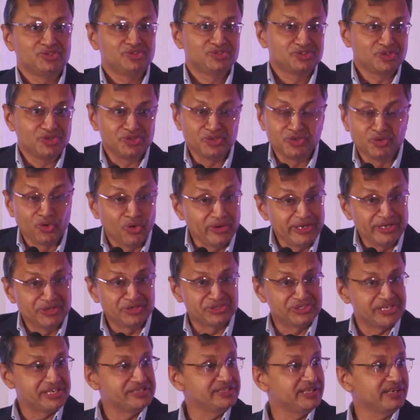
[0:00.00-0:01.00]
So you don't need to
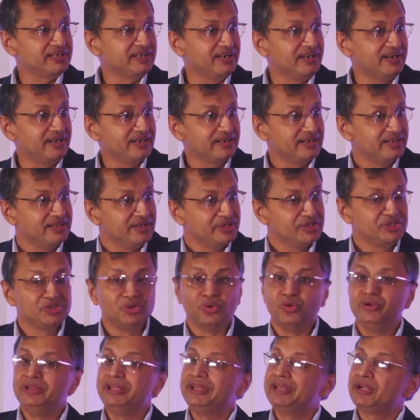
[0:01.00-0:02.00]
change the car. You
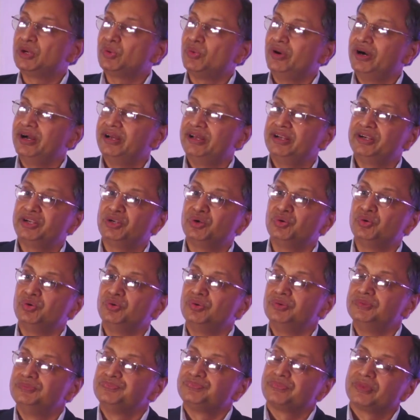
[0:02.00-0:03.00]
only require
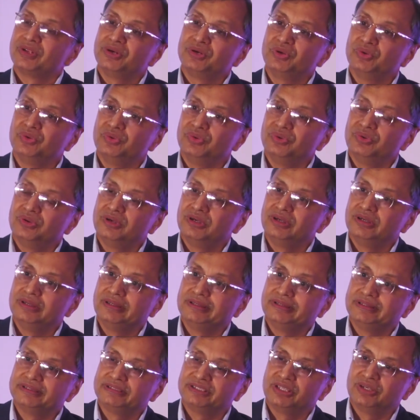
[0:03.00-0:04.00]
to
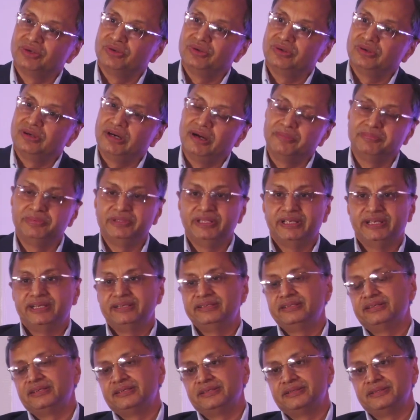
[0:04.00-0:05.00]
you know,
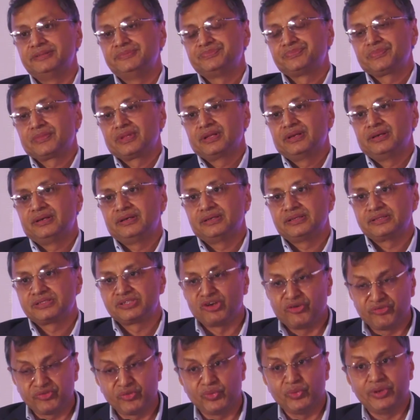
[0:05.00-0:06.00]
update the
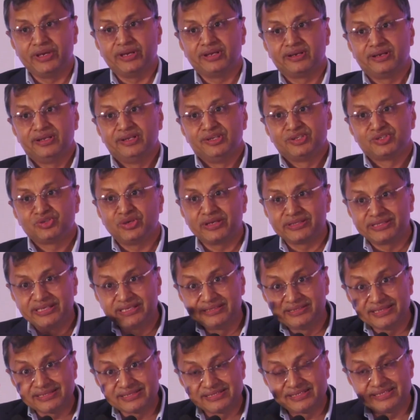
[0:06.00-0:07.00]
software. So I
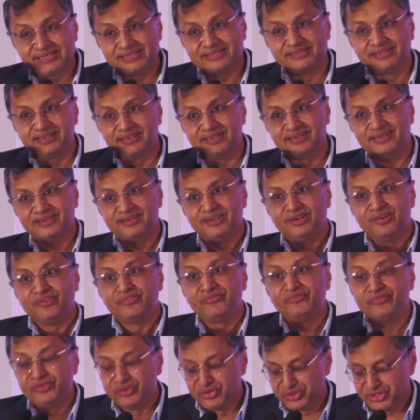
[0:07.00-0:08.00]
think this is the
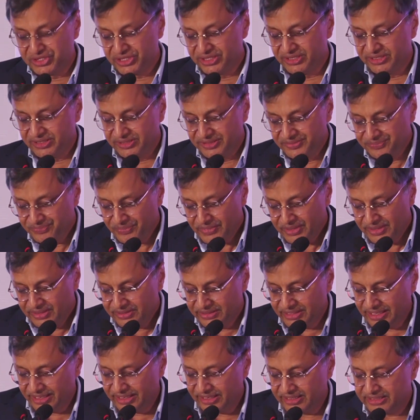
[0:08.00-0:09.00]
future
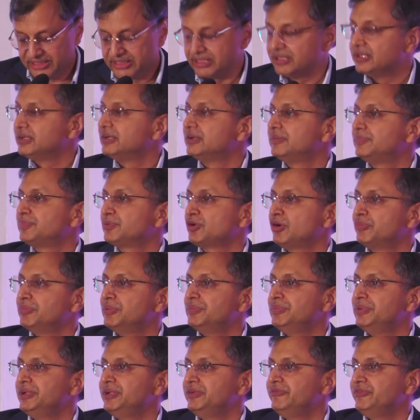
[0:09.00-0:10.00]
that
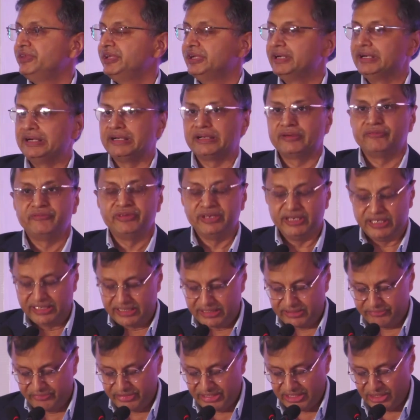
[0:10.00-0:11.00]
probably we
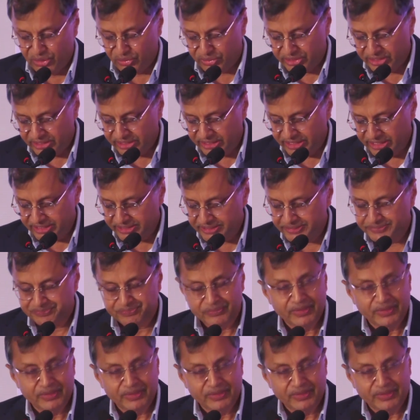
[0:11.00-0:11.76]
are looking at.